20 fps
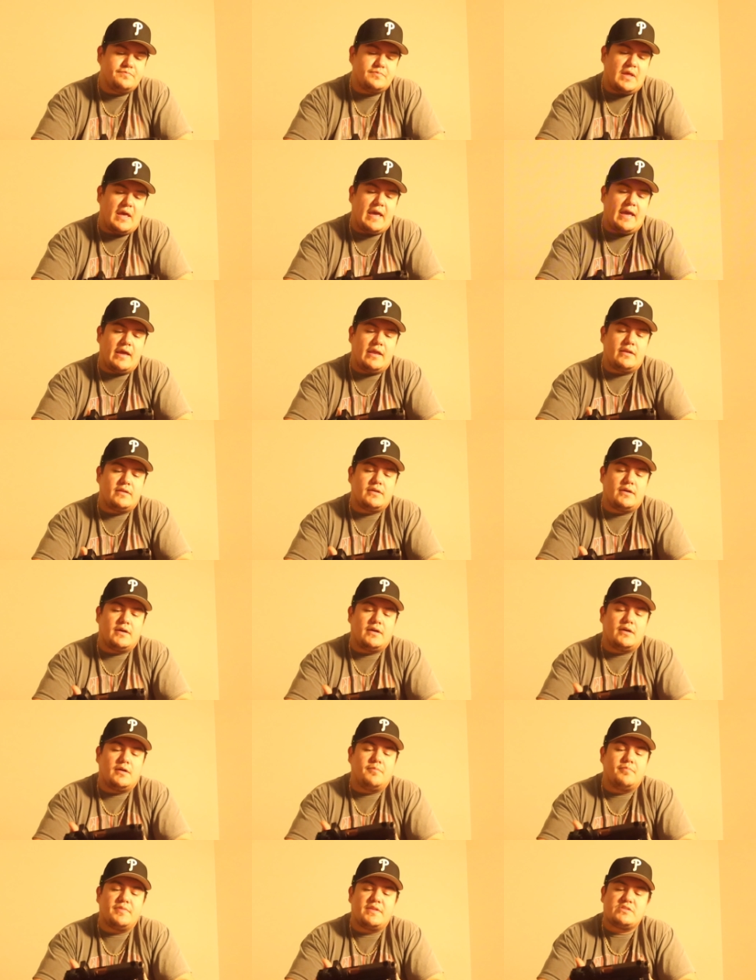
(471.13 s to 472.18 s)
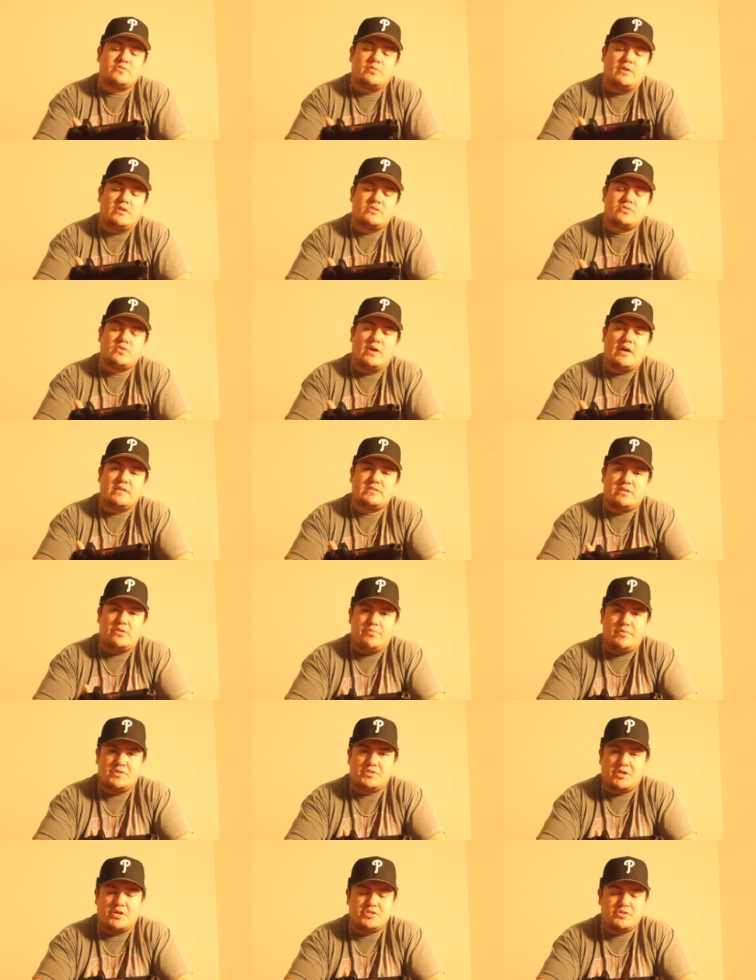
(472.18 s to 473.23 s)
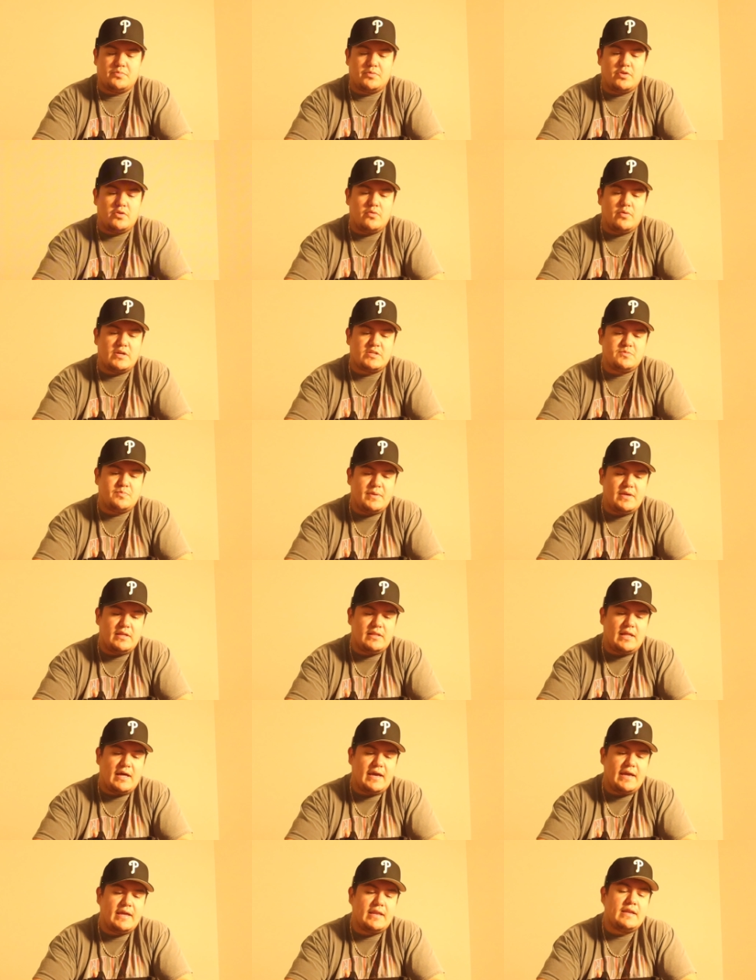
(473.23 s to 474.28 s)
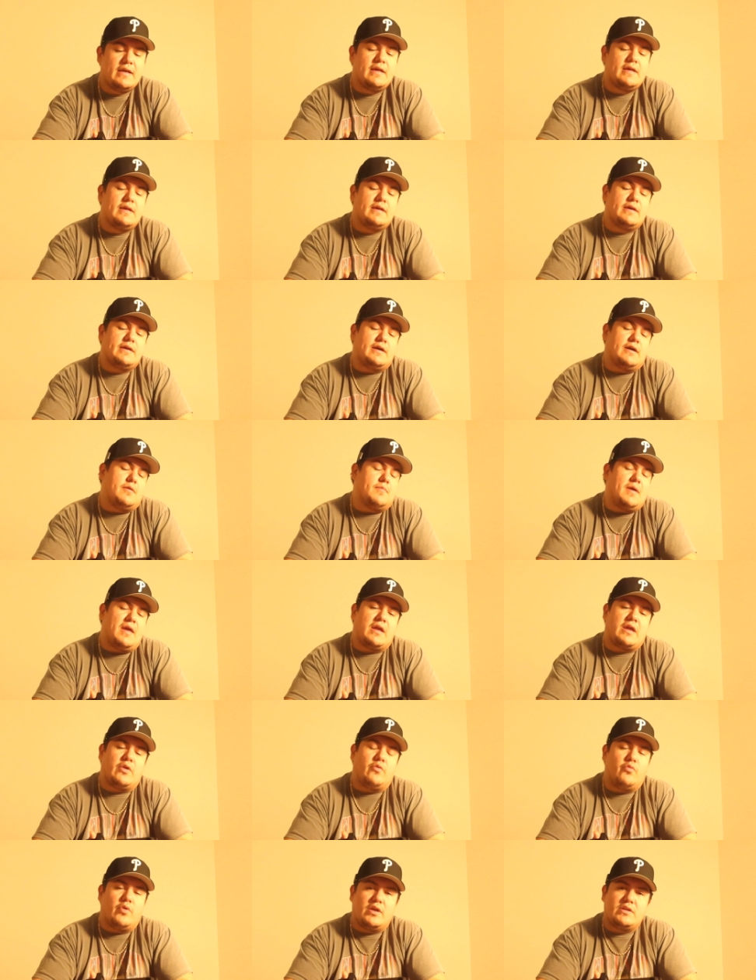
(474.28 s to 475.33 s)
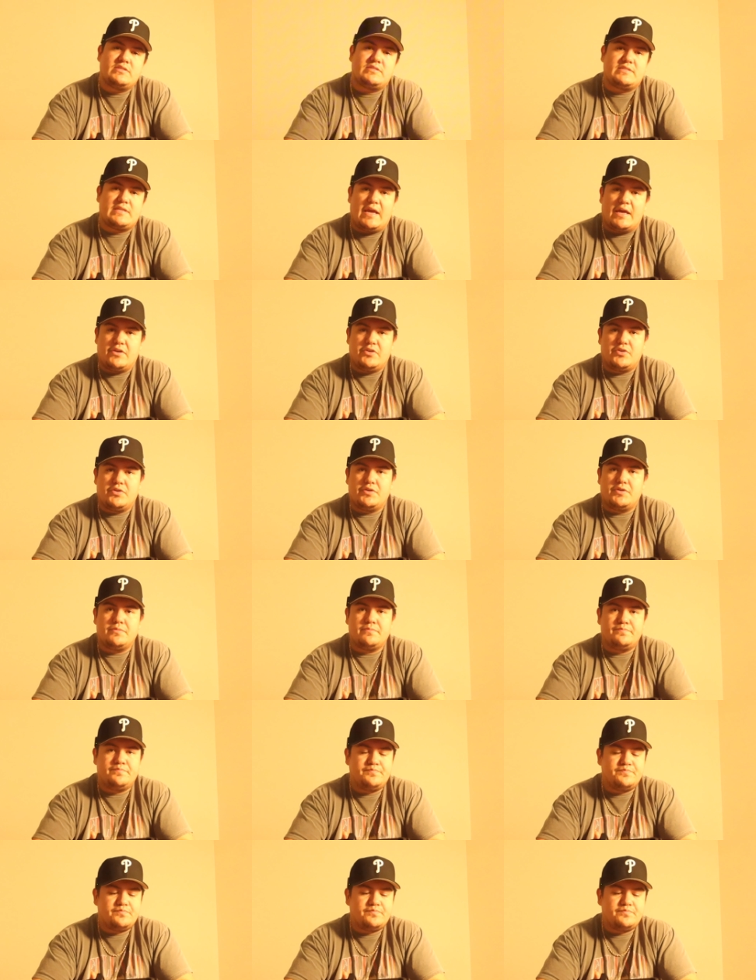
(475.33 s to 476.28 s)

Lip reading: And this one also has a rechargeable USB light. It can run standard